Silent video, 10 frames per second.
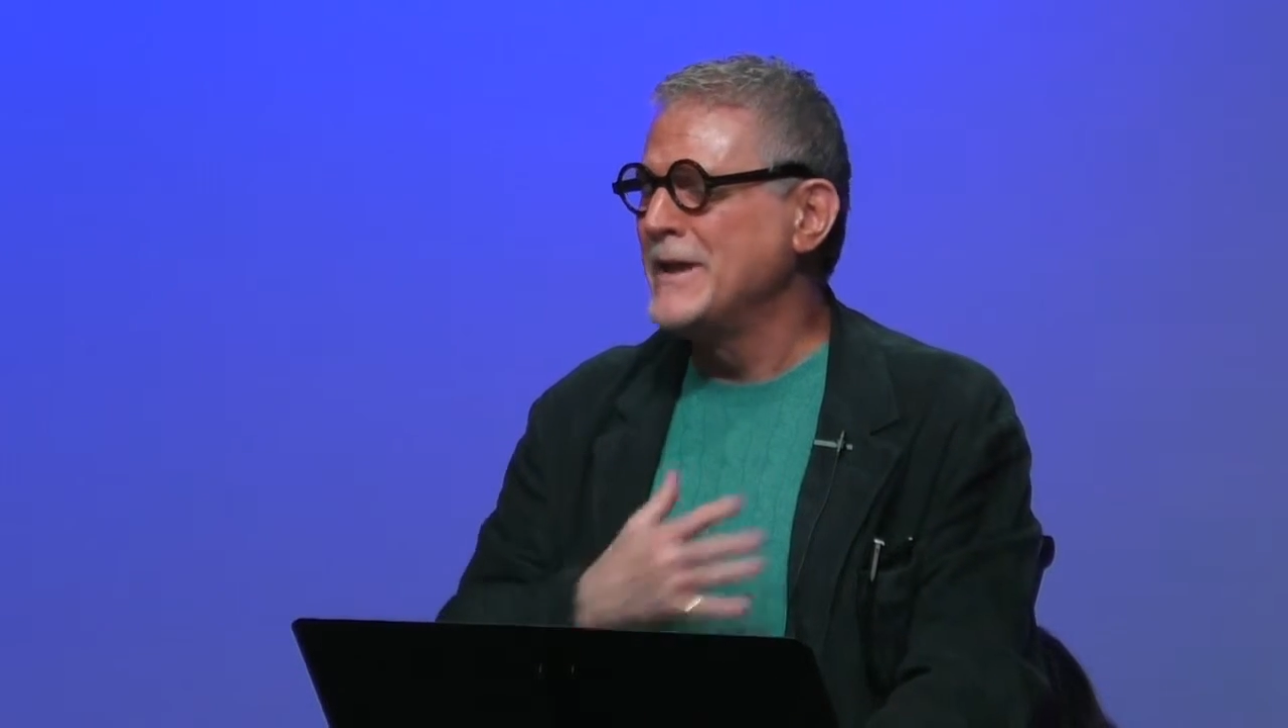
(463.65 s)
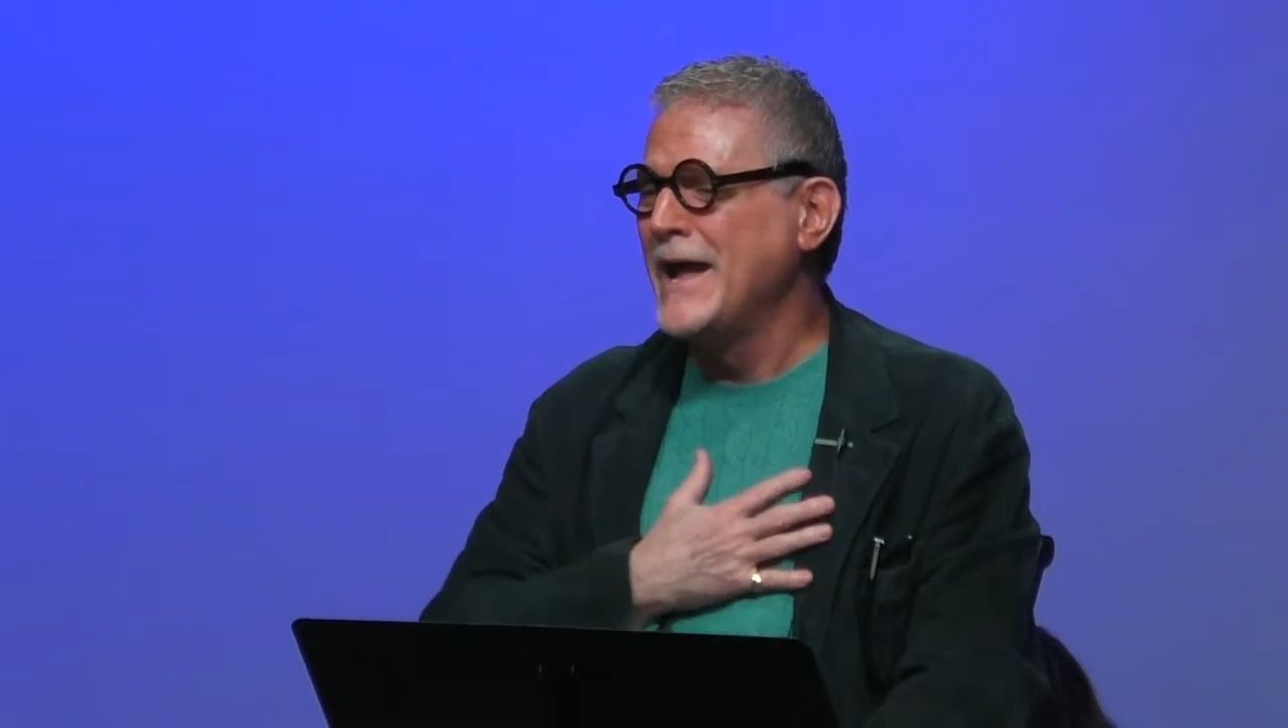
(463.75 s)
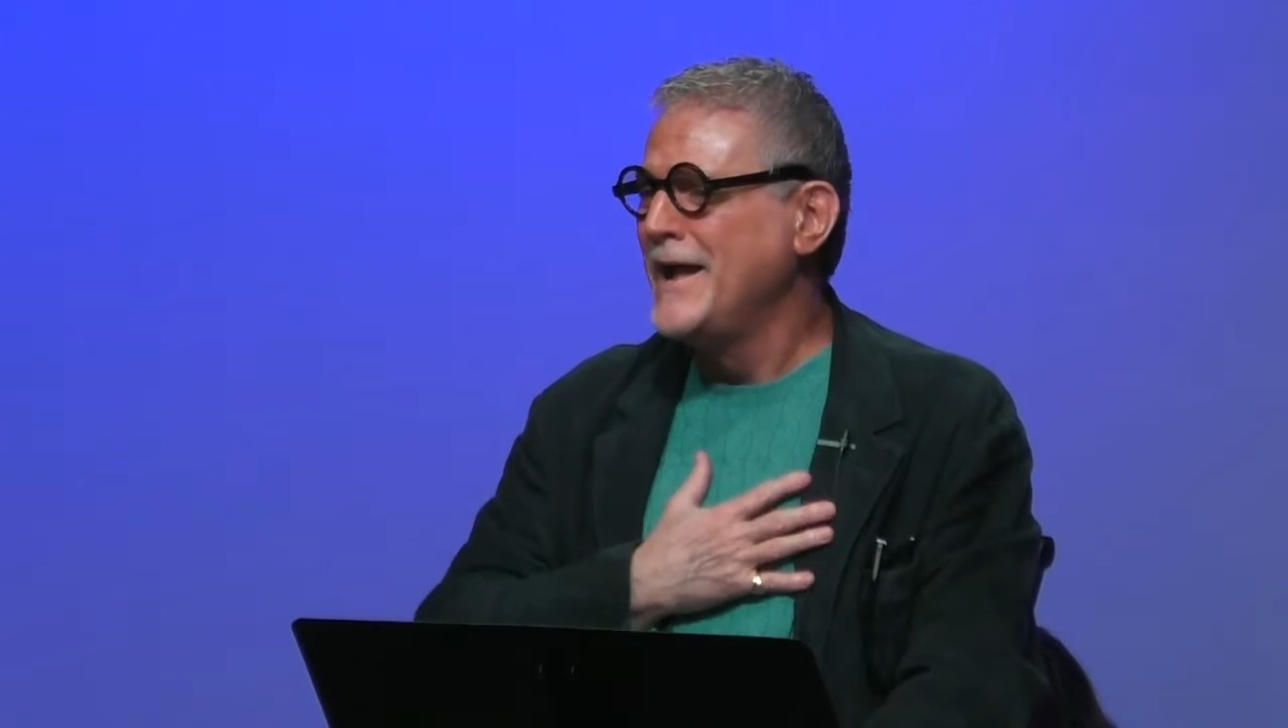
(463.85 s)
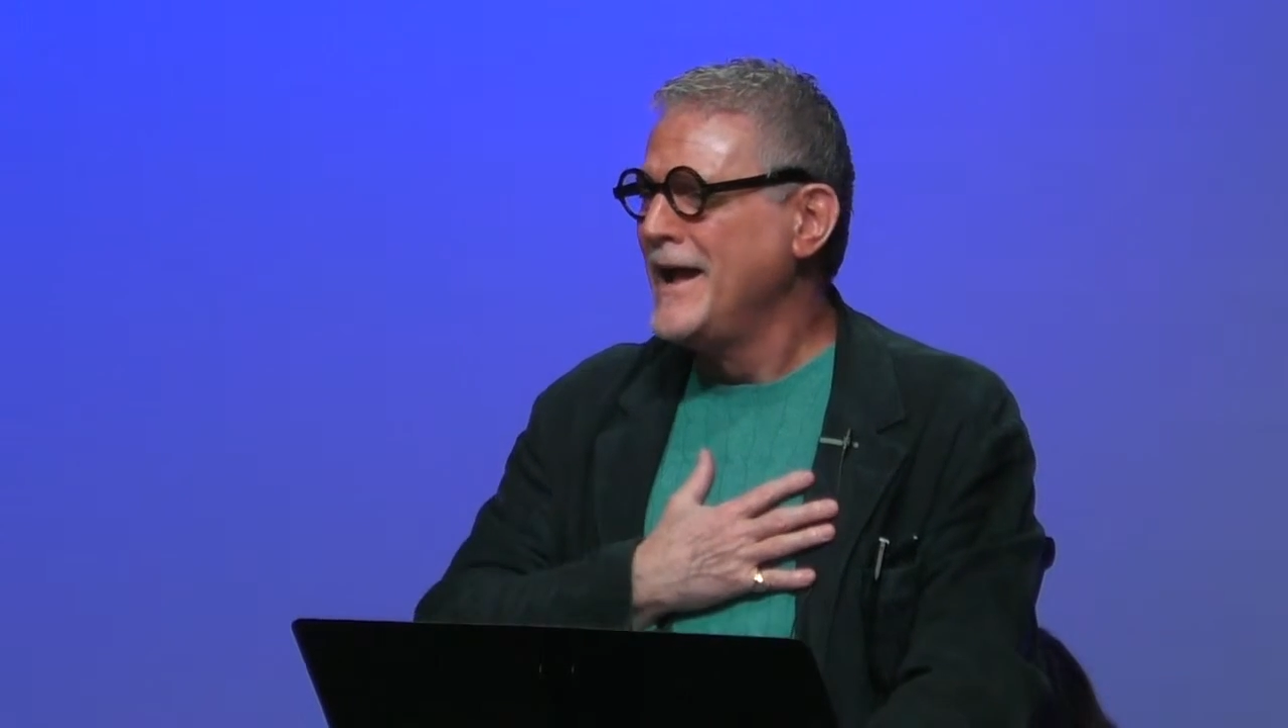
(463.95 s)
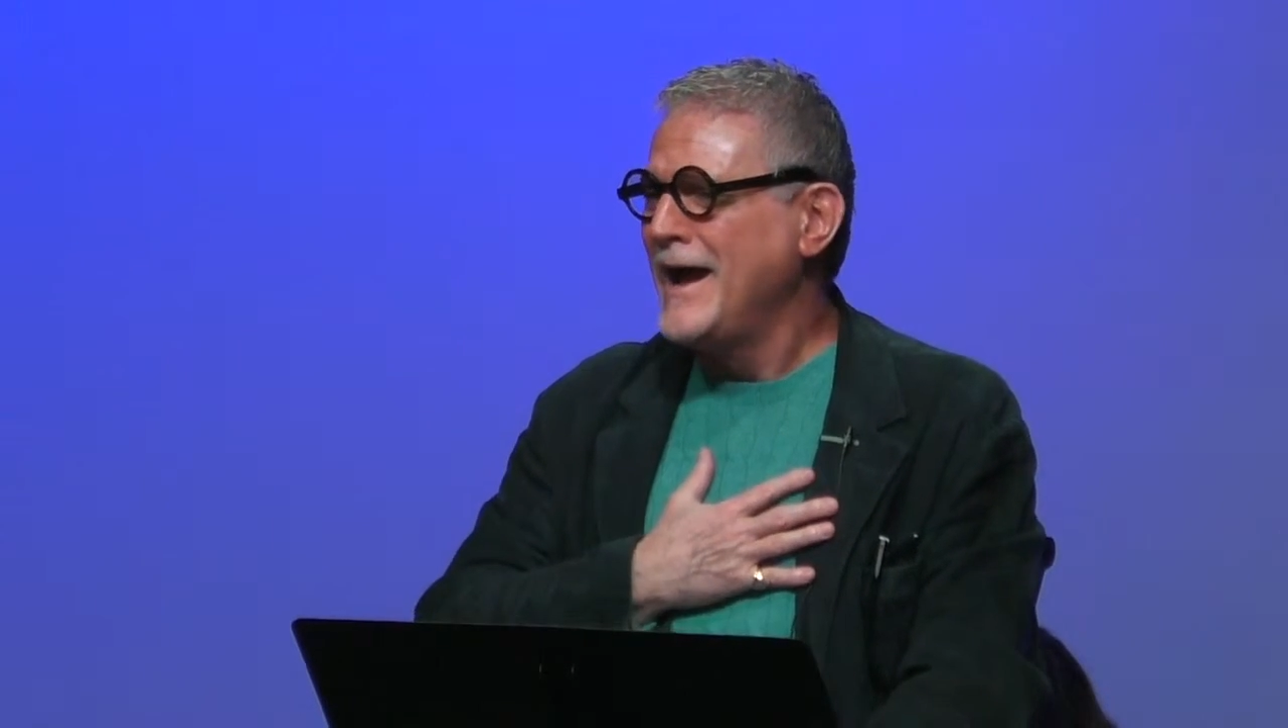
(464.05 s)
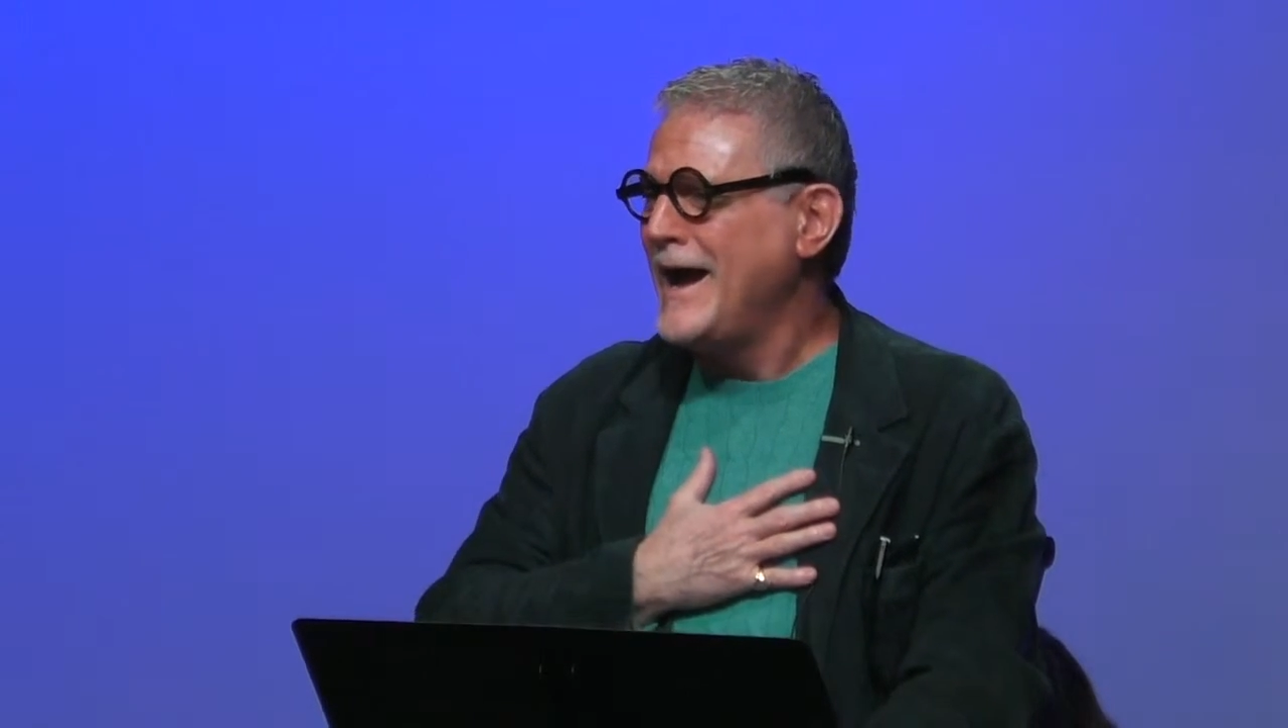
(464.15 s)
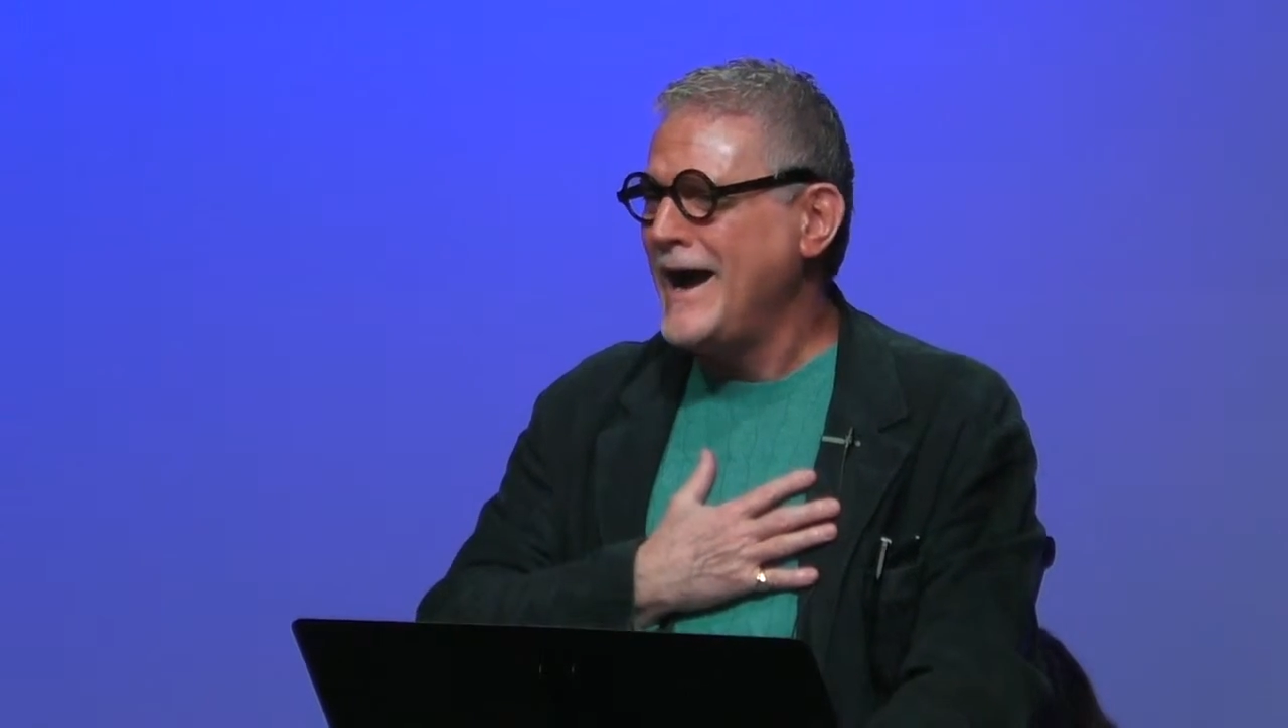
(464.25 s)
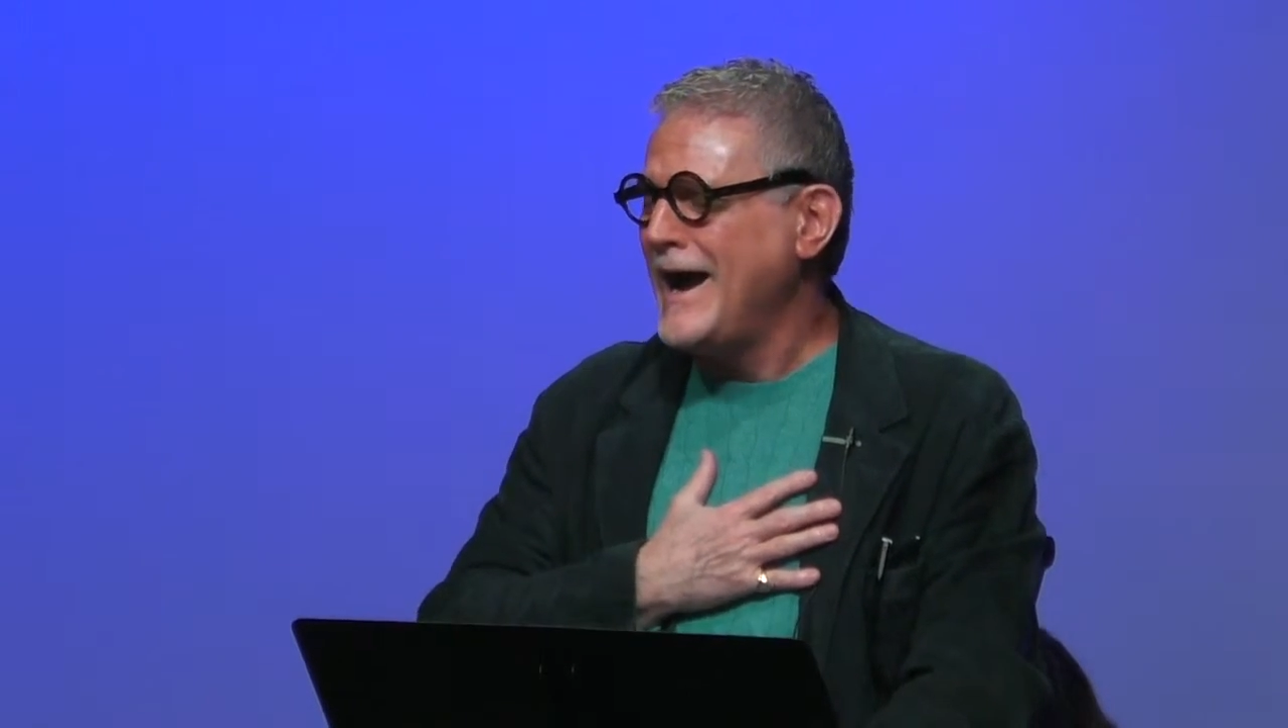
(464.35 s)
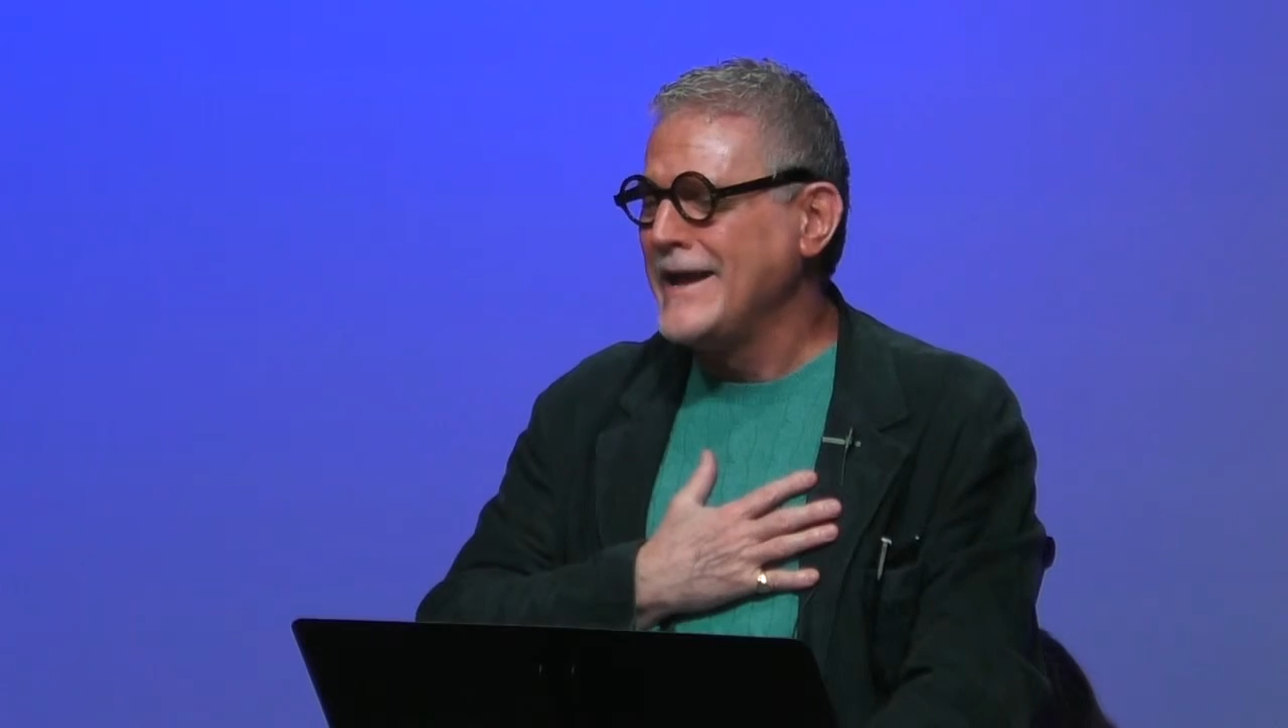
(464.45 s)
and I,